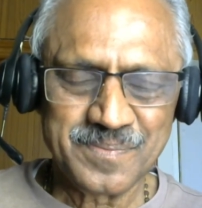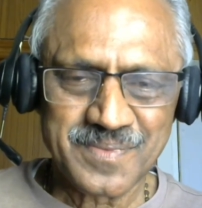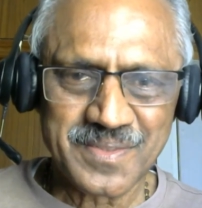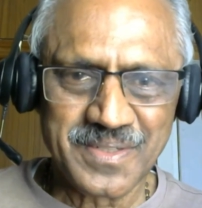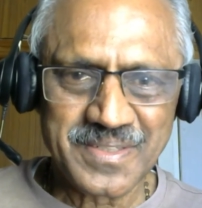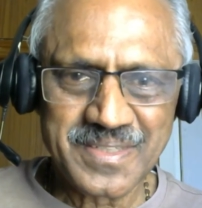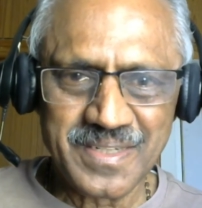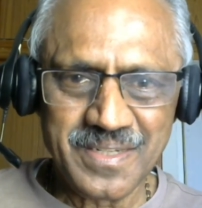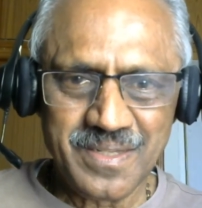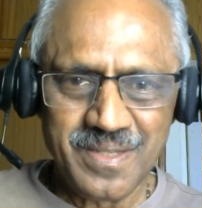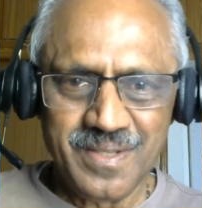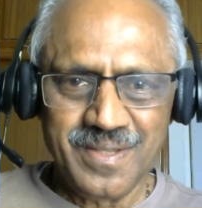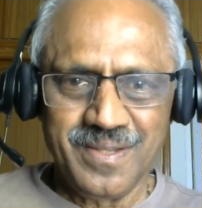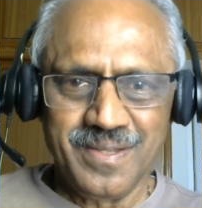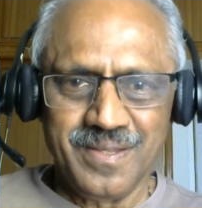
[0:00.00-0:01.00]
Okay,
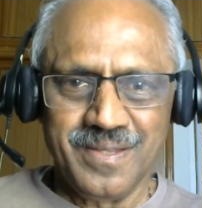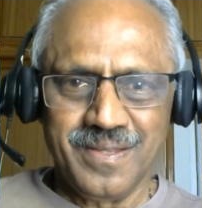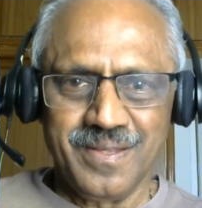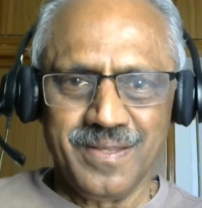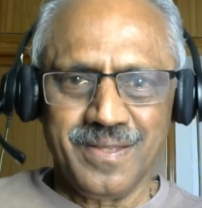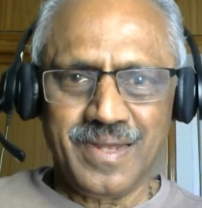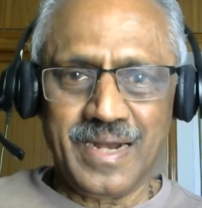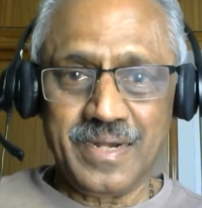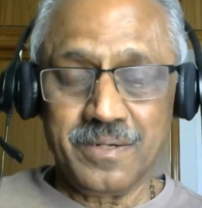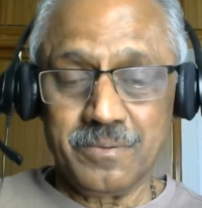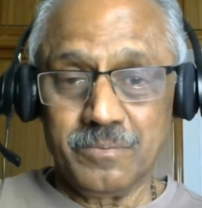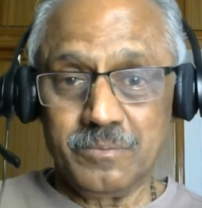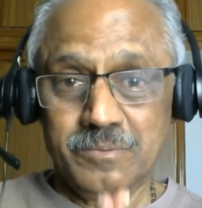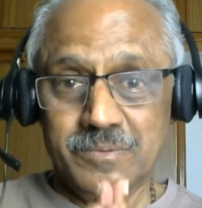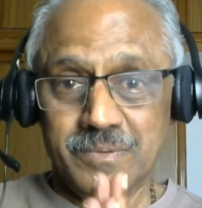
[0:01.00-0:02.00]
and
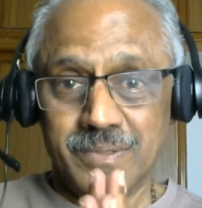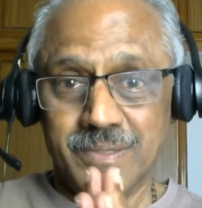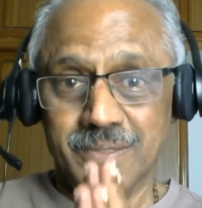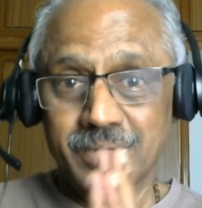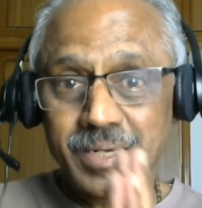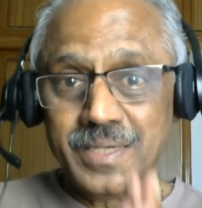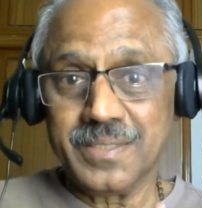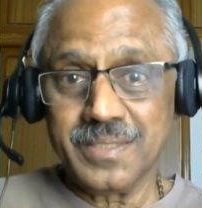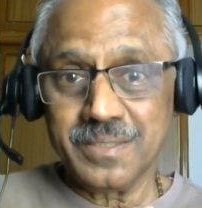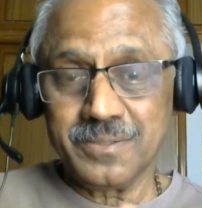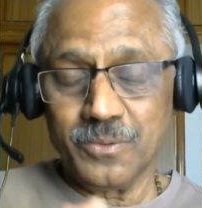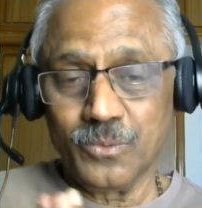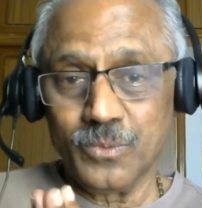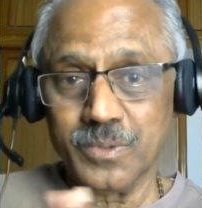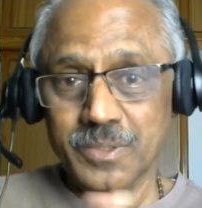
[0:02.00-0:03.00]
later the
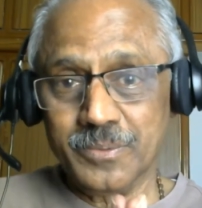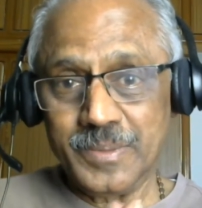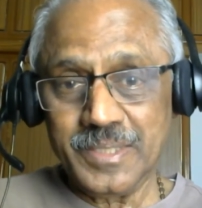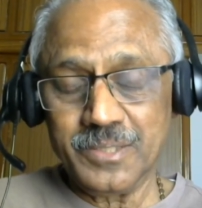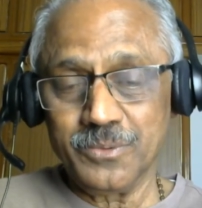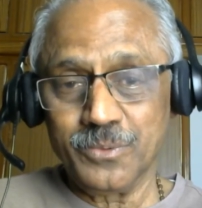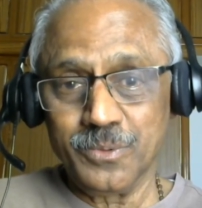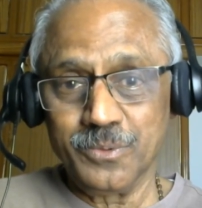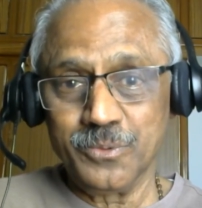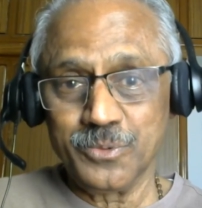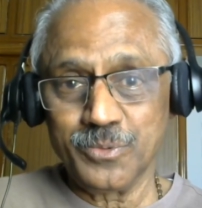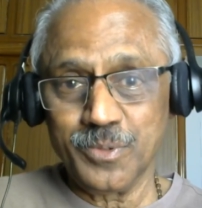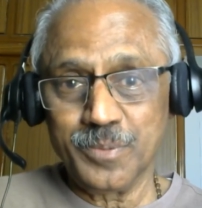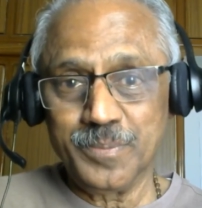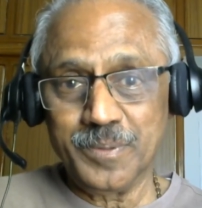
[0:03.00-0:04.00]
only way you will use
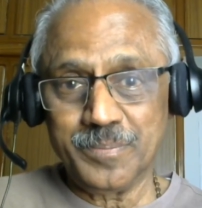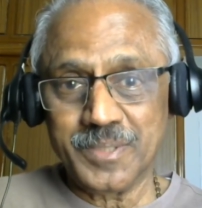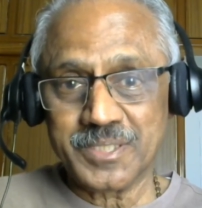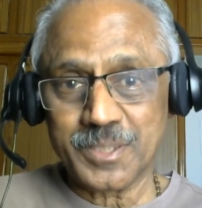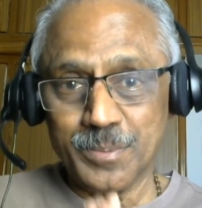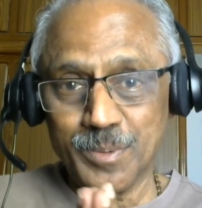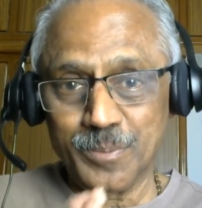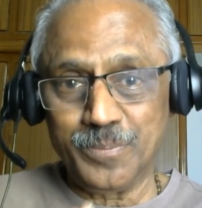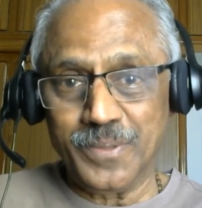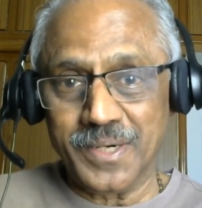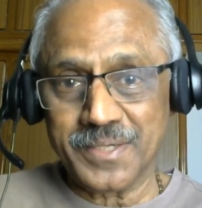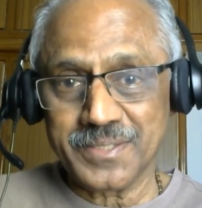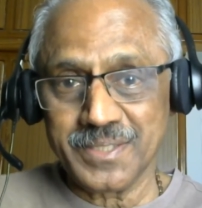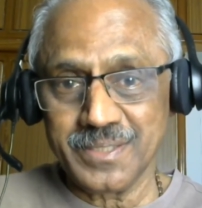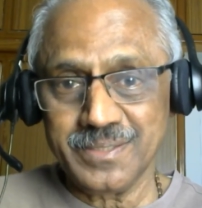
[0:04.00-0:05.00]
will be measurable
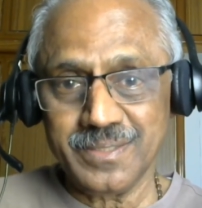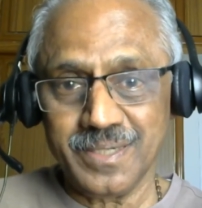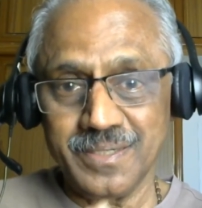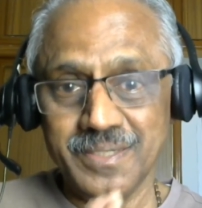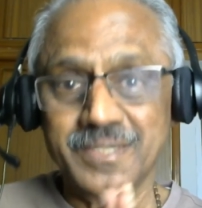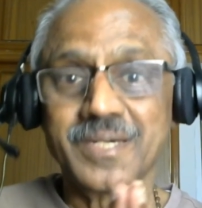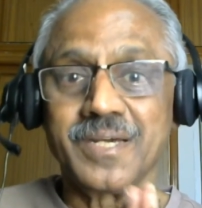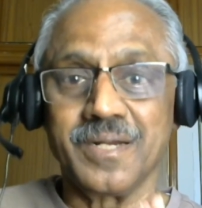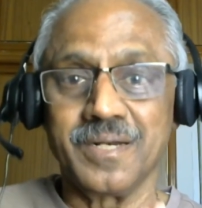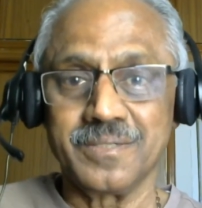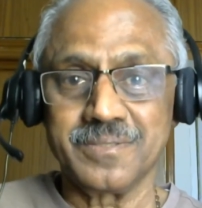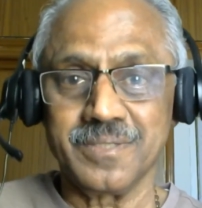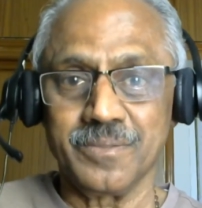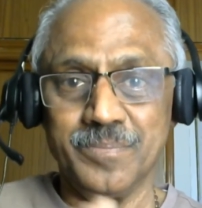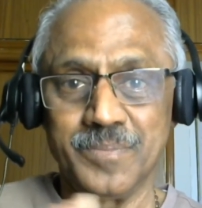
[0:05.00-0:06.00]
functions and integrals
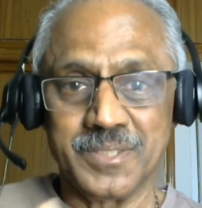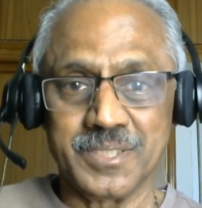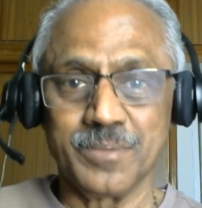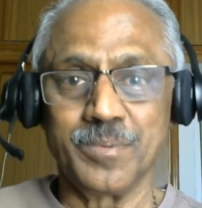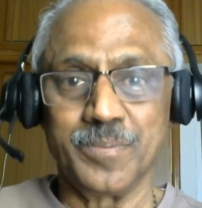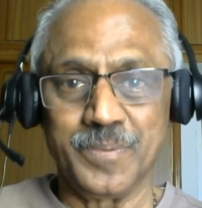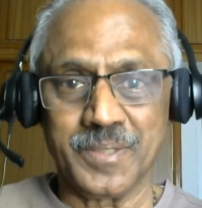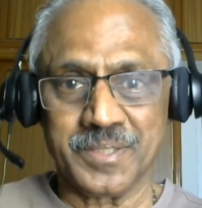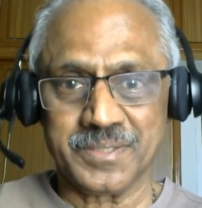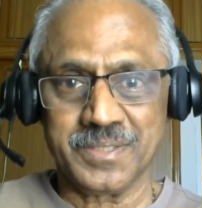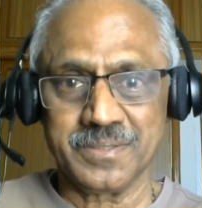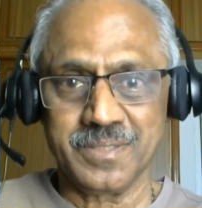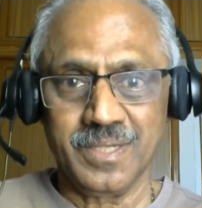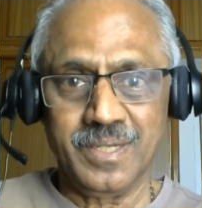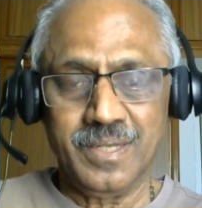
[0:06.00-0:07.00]
of measurable
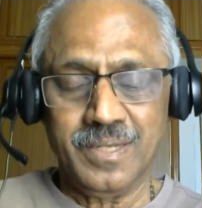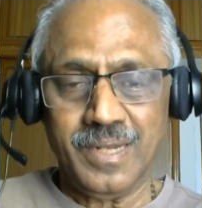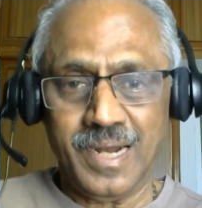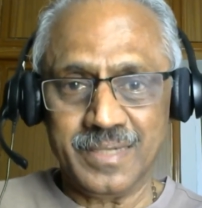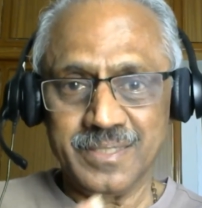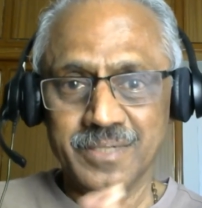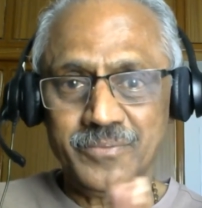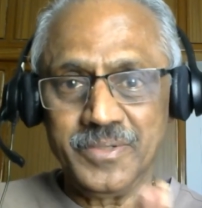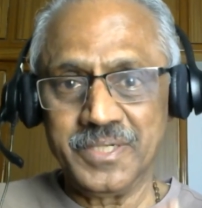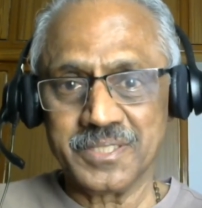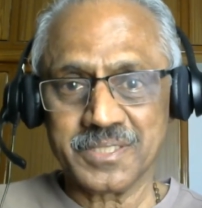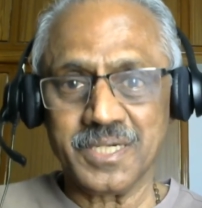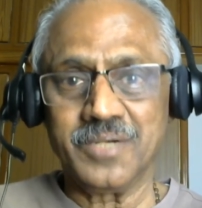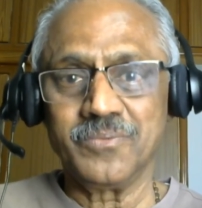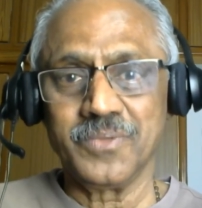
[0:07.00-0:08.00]
functions and the various
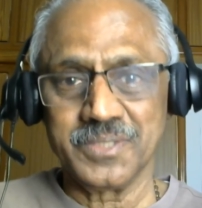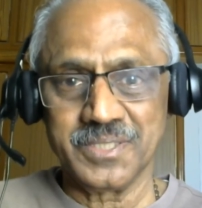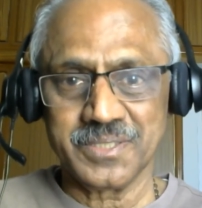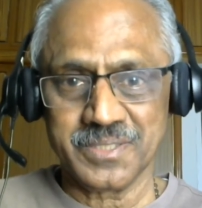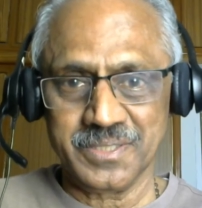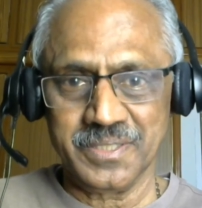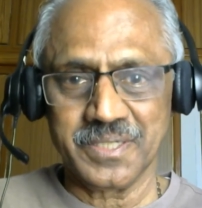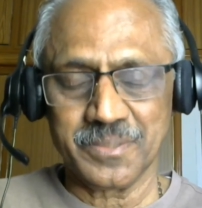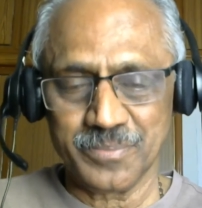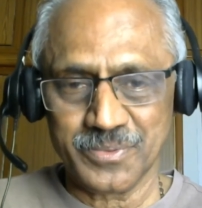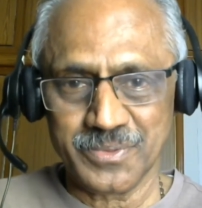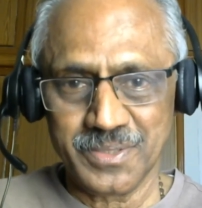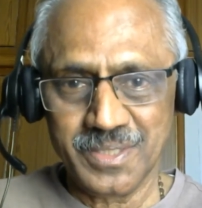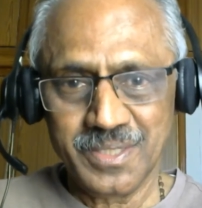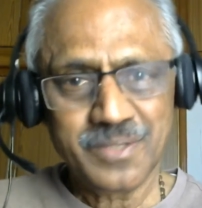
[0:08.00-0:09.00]
convergence theorems
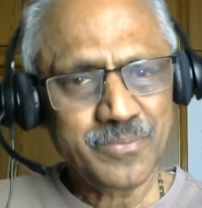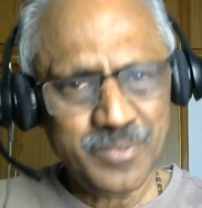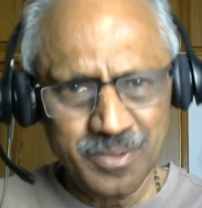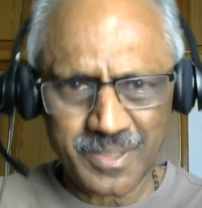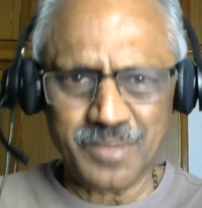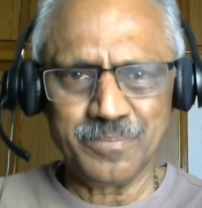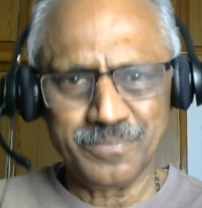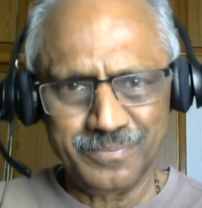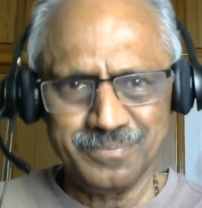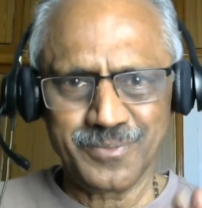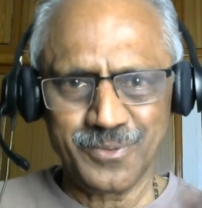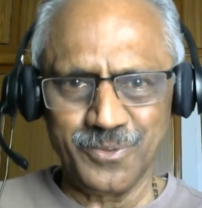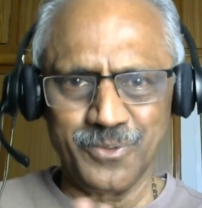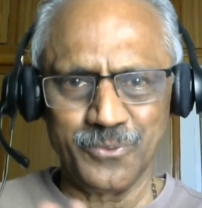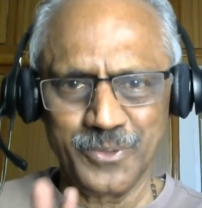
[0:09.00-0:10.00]
will come.
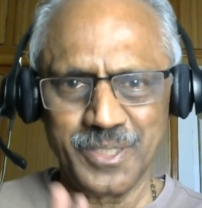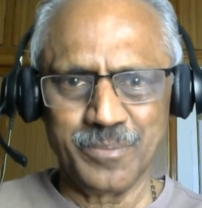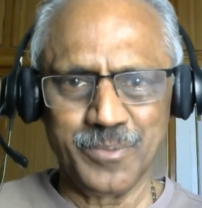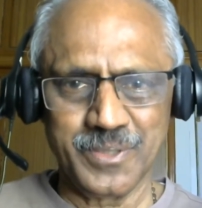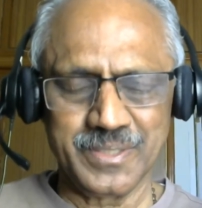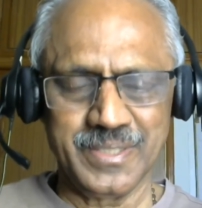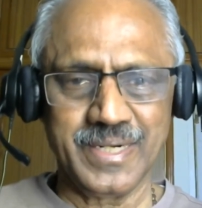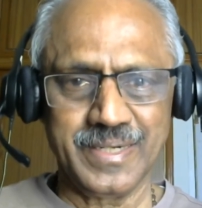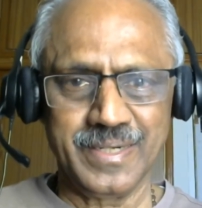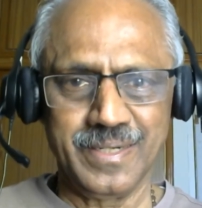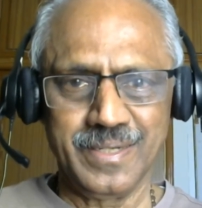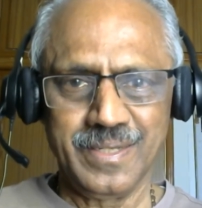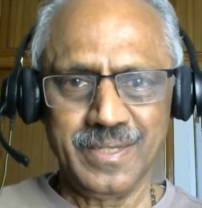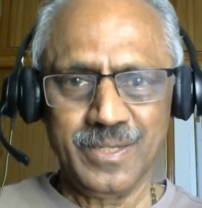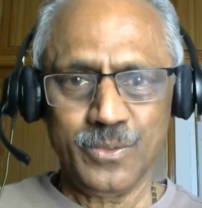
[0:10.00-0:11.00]
Don't worry about that.
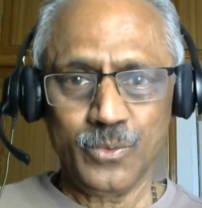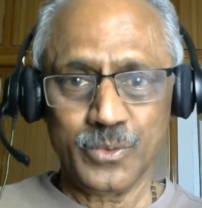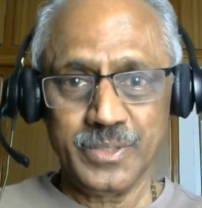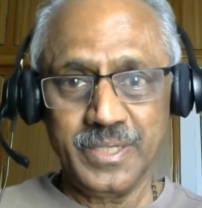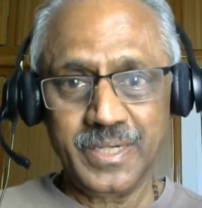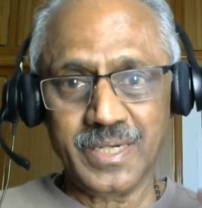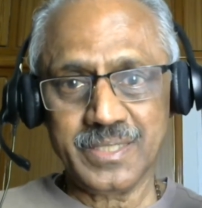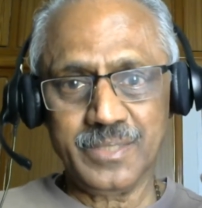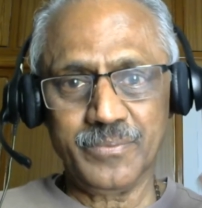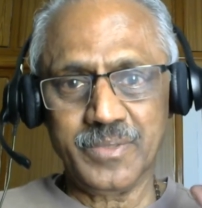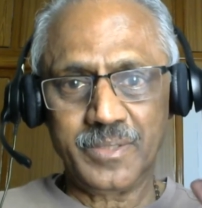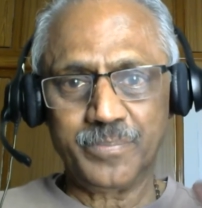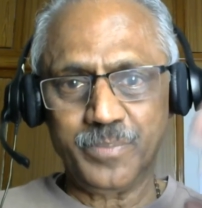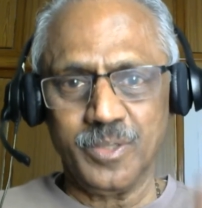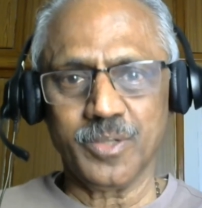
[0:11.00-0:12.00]
Oh, they are the very
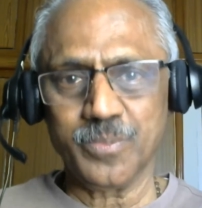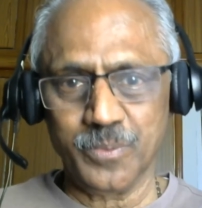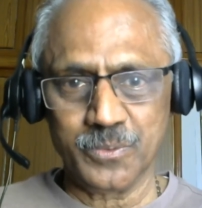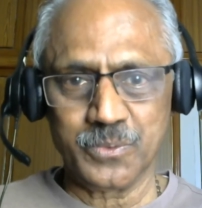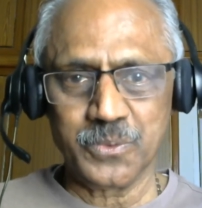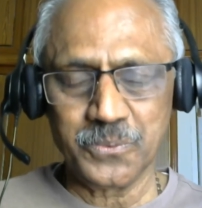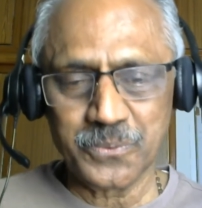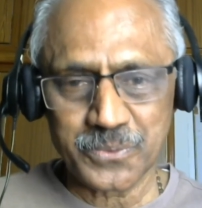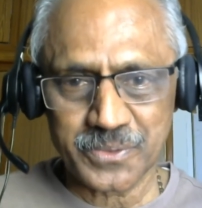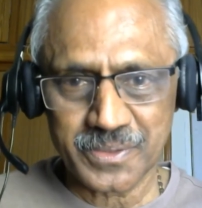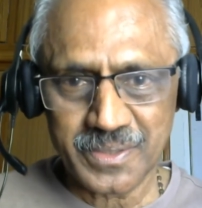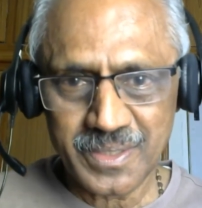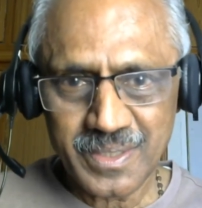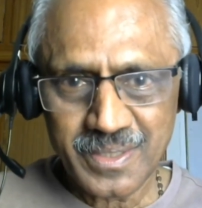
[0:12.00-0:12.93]
powerful tools.